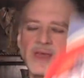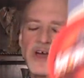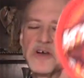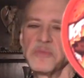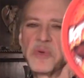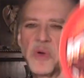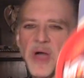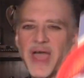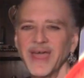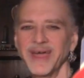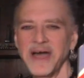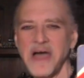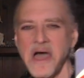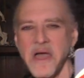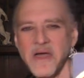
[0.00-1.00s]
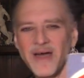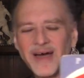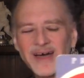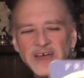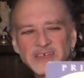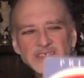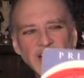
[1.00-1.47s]
Oh boy, uh,
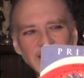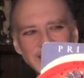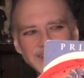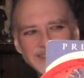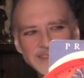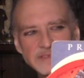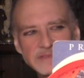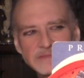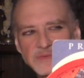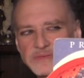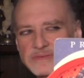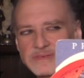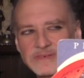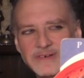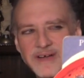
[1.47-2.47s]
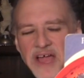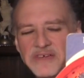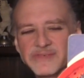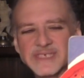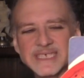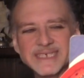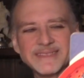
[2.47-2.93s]
uh, uh,
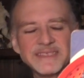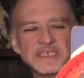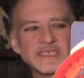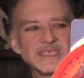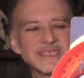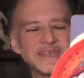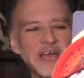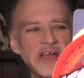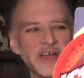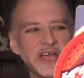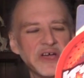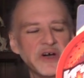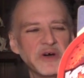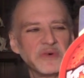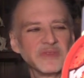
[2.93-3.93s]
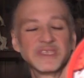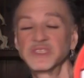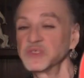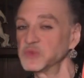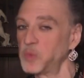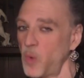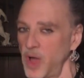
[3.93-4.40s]
I've seen this scenario.
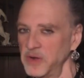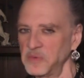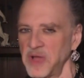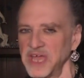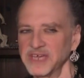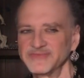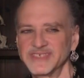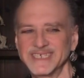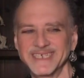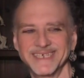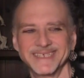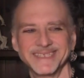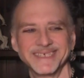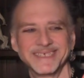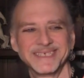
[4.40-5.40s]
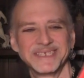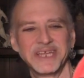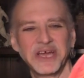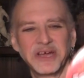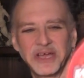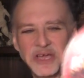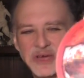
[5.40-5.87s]
This is one way of seeing the
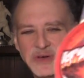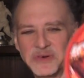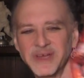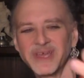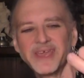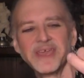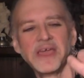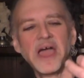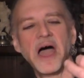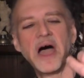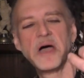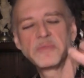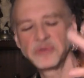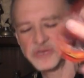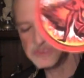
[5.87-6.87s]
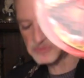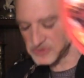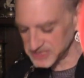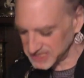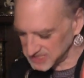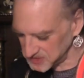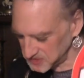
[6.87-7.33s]
scenario. Uh, priest,
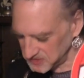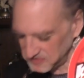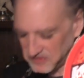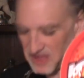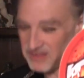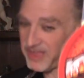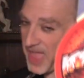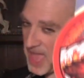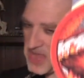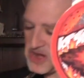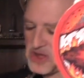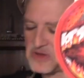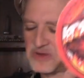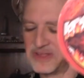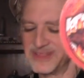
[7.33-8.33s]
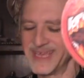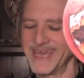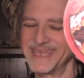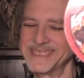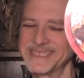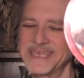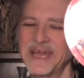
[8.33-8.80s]
priestess, the volcano on the
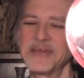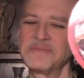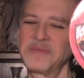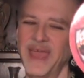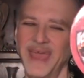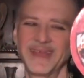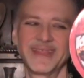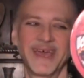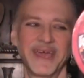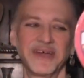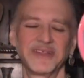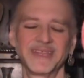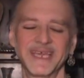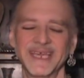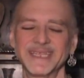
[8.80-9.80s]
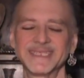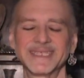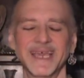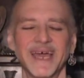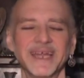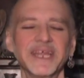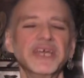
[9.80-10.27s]
inside, Pele on the
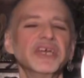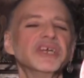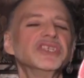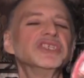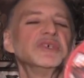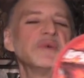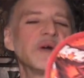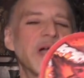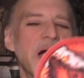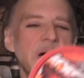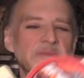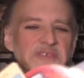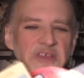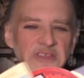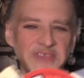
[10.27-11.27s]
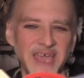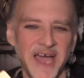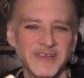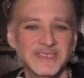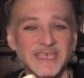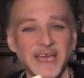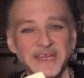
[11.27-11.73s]
inside, two of cups on the
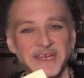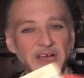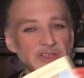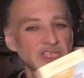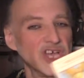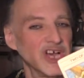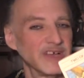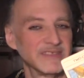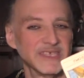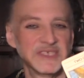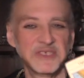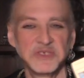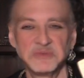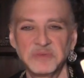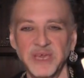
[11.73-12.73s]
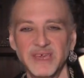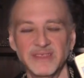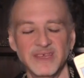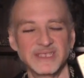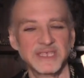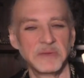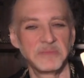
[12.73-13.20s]
outside. Now look, this could be
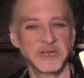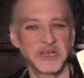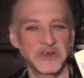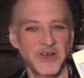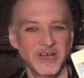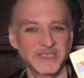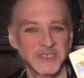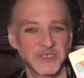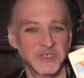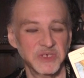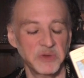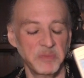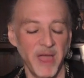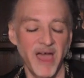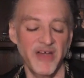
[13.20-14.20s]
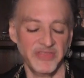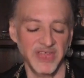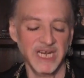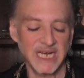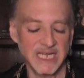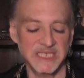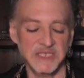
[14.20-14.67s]
that somebody crosses your path
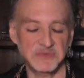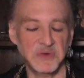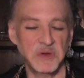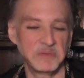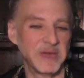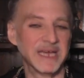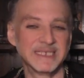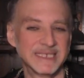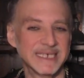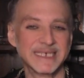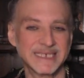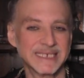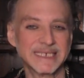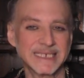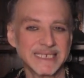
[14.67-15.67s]
and it is a romantic